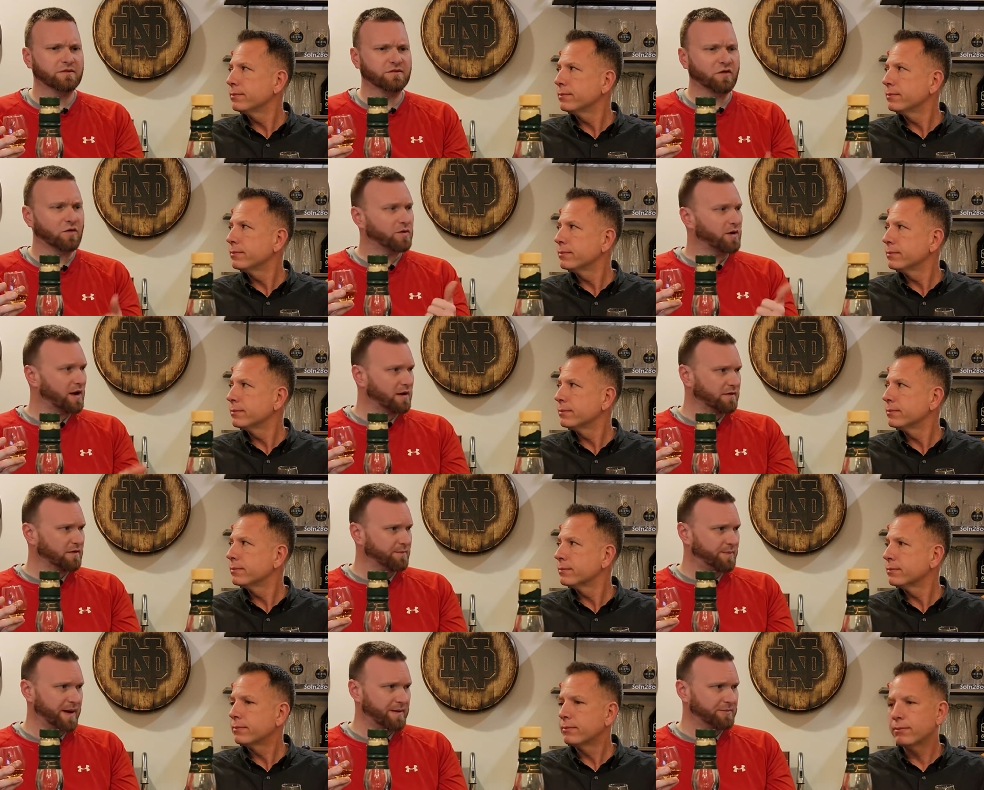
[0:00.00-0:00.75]
Speaker 1: so none of
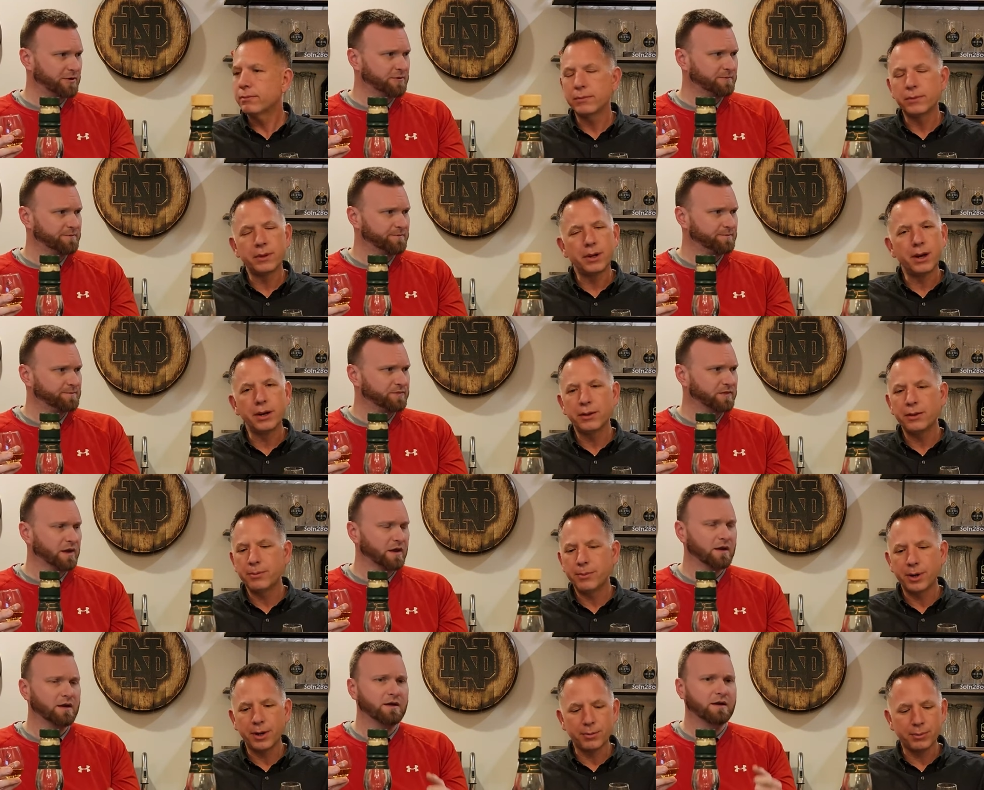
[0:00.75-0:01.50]
the pepper. None of the
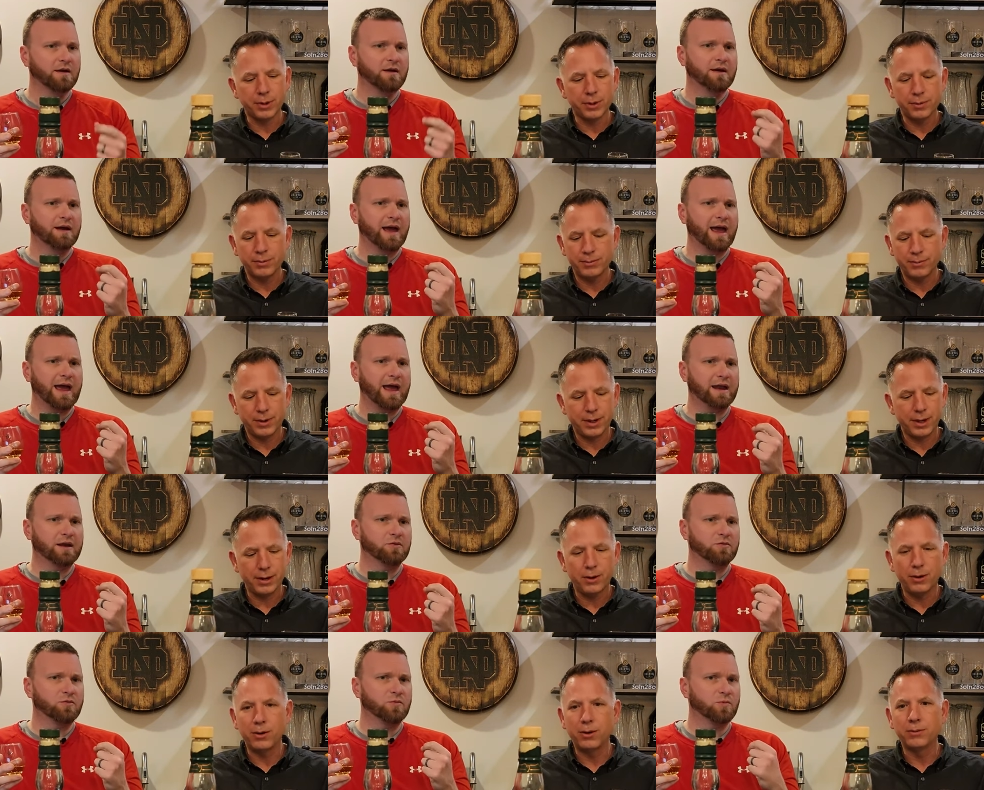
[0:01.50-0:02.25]
pepper at
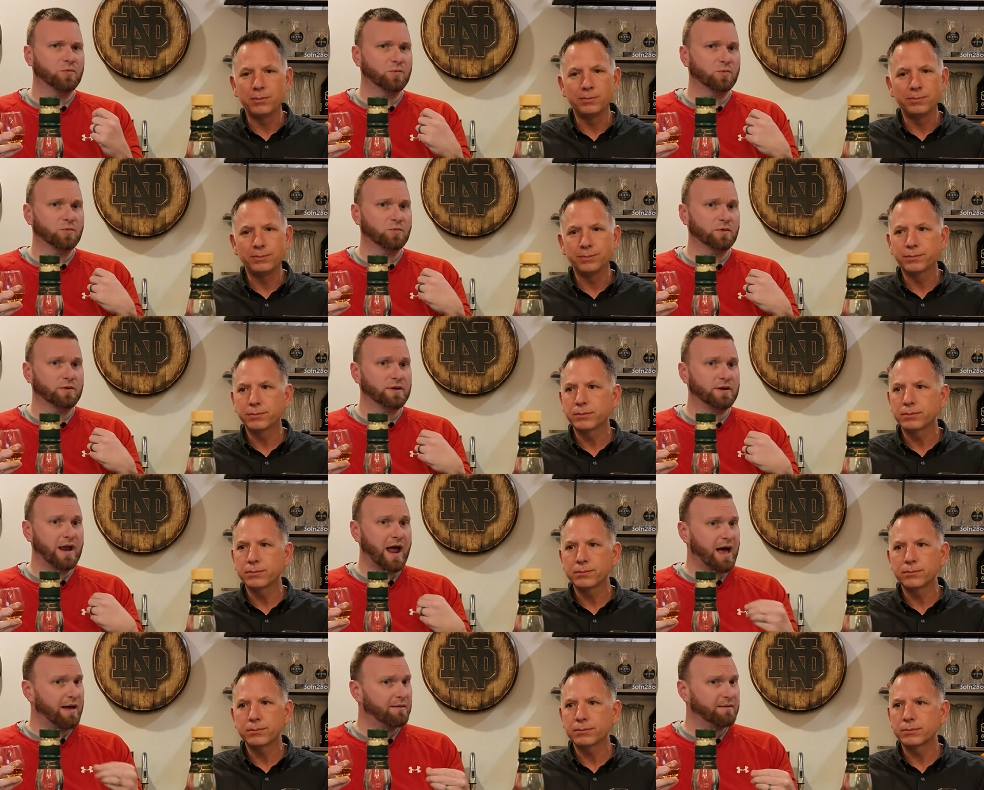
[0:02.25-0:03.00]
all.
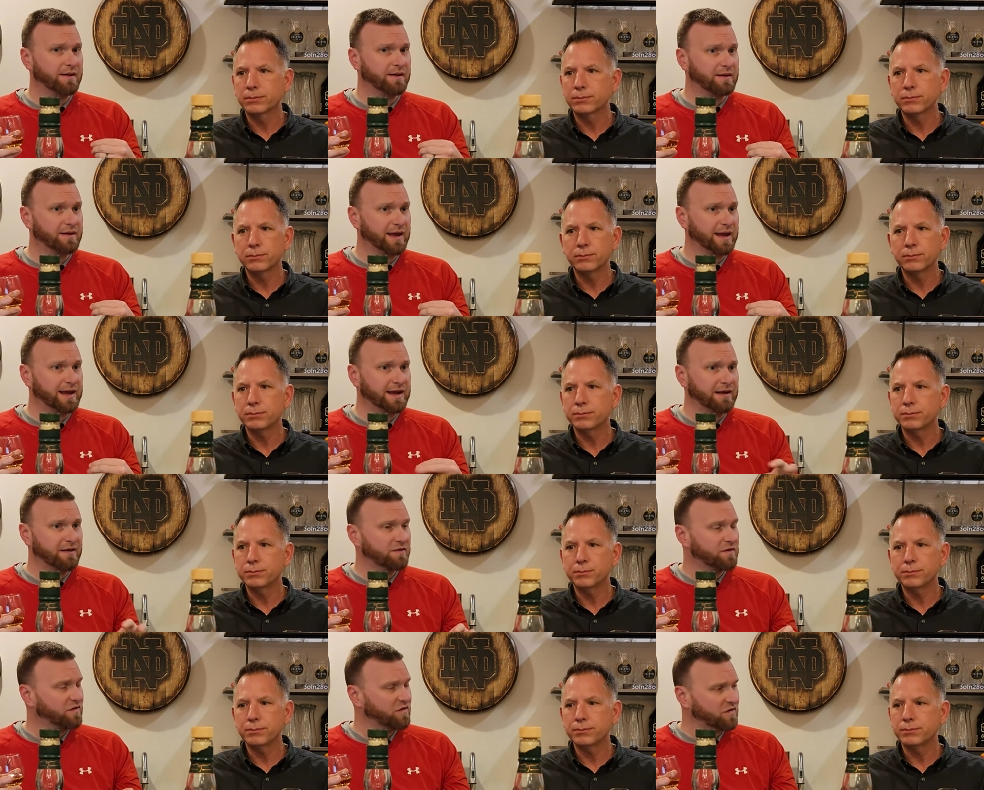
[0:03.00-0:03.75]
Not any
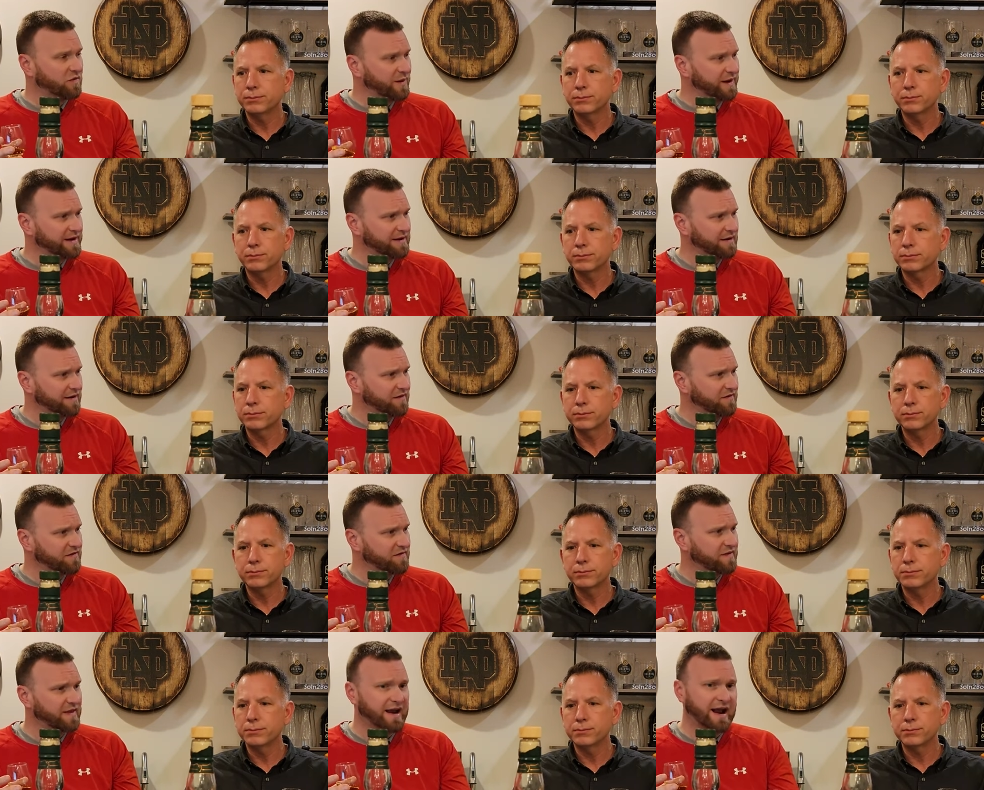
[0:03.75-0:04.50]
of the
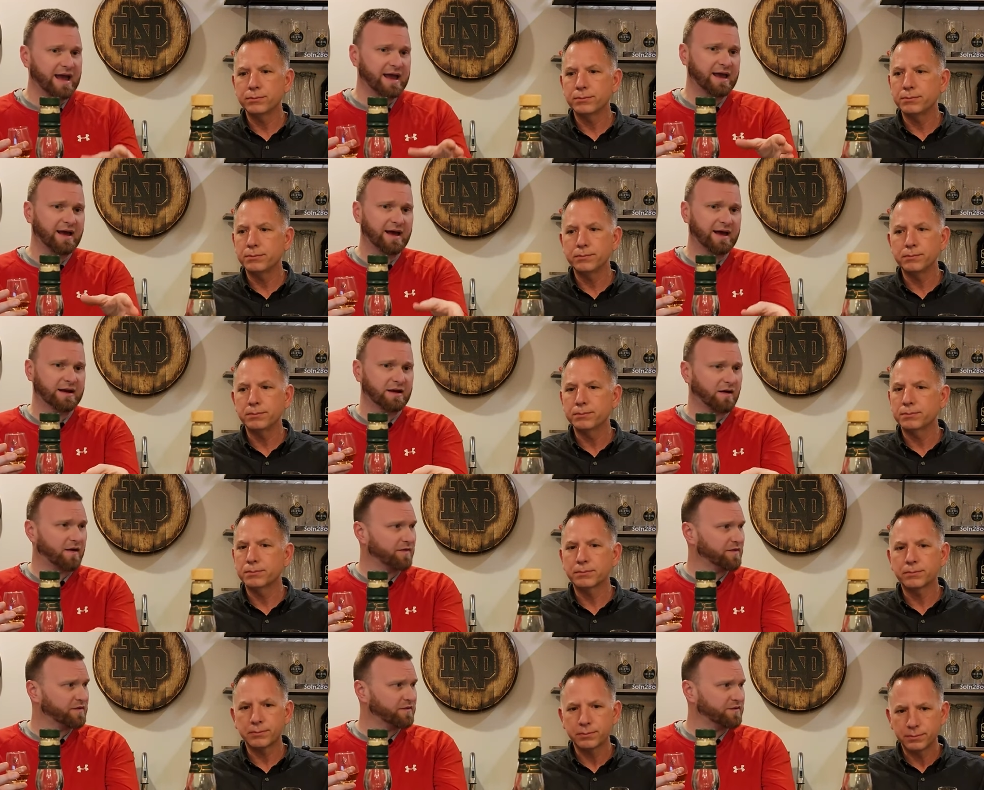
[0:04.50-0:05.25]
sweetness that I got
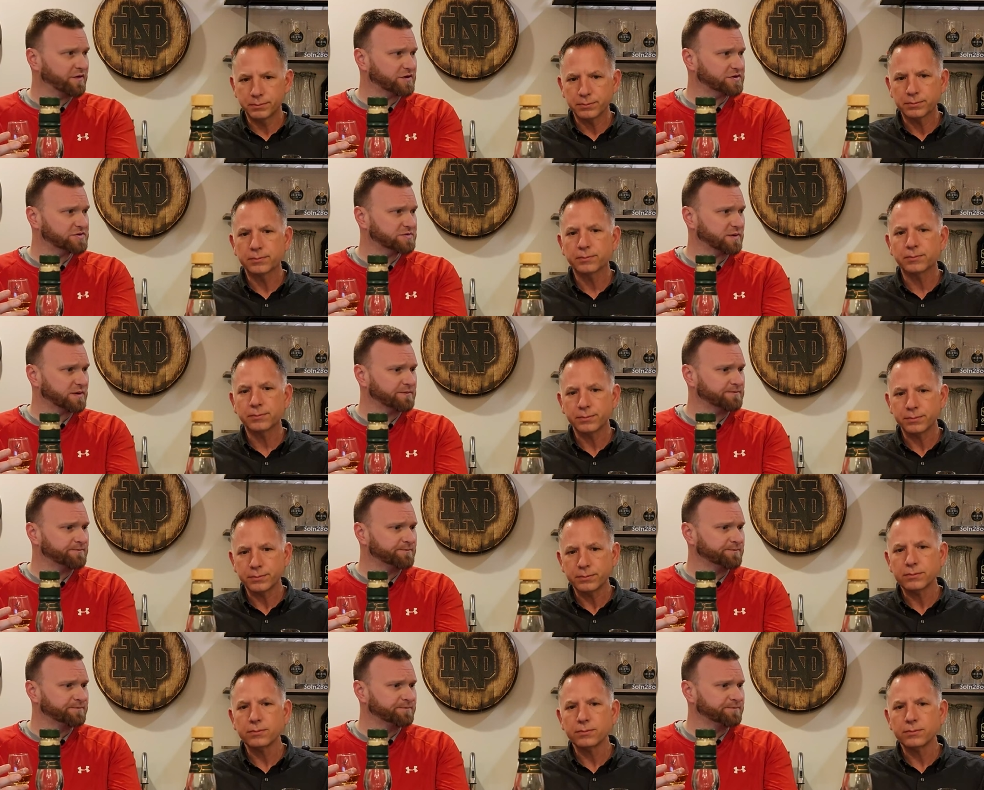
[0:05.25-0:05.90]
on the first one.